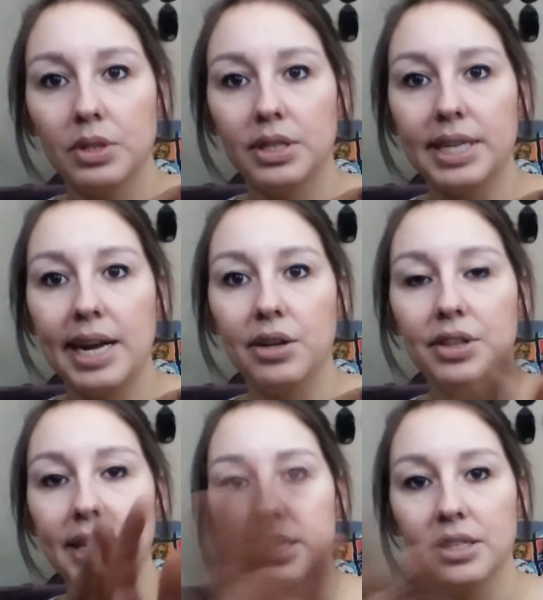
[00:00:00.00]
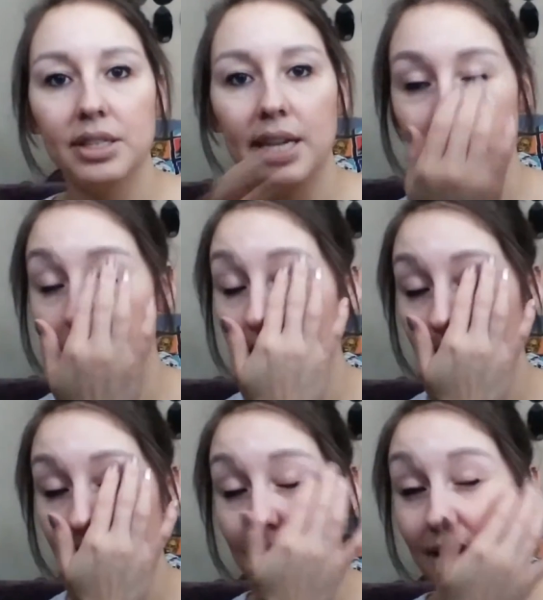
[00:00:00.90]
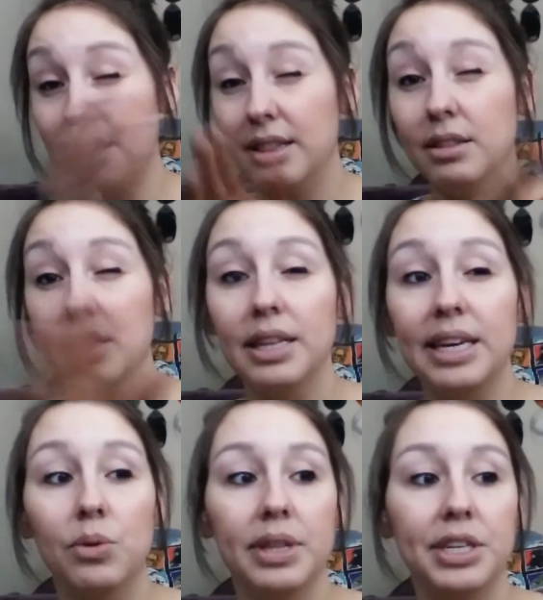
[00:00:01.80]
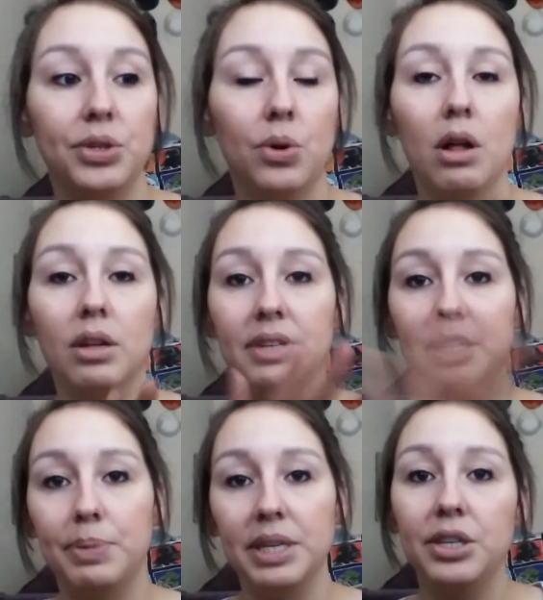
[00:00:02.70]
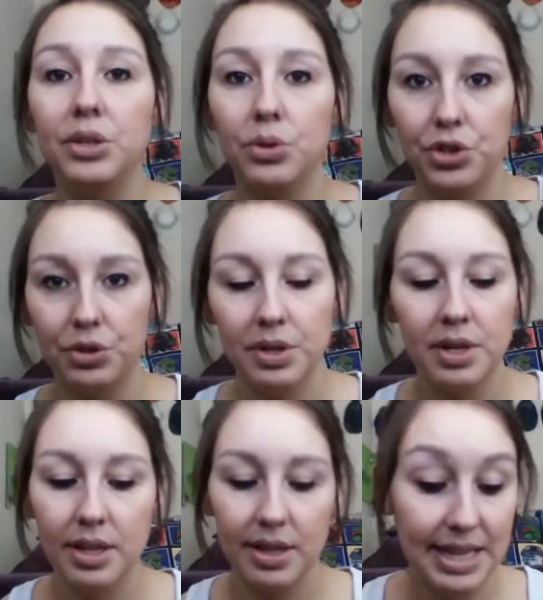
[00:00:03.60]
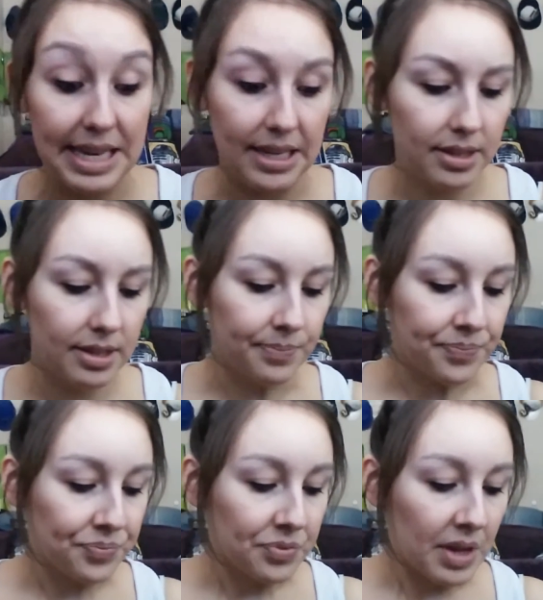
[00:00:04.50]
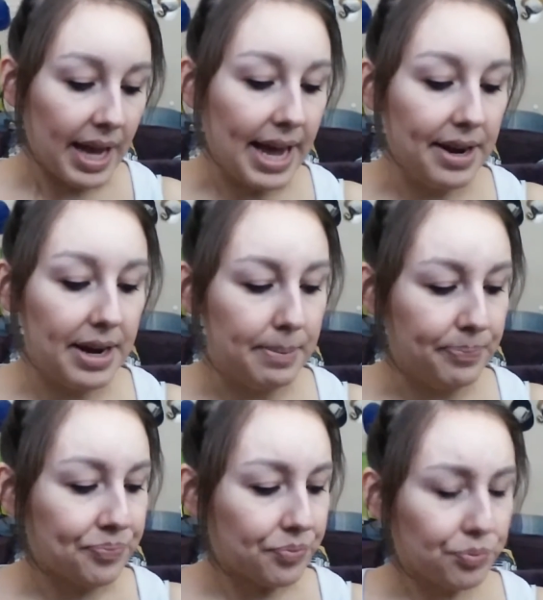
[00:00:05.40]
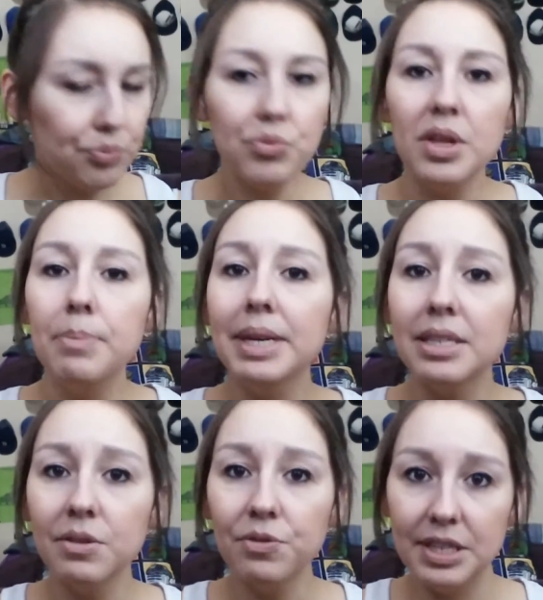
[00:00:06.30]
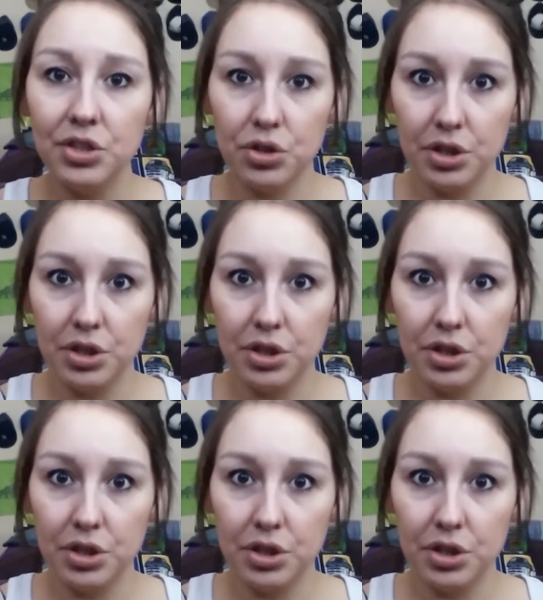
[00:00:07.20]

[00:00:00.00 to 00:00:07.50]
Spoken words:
style things, they kind of like Lalique, where they do all of these big huge things. And Maison Francis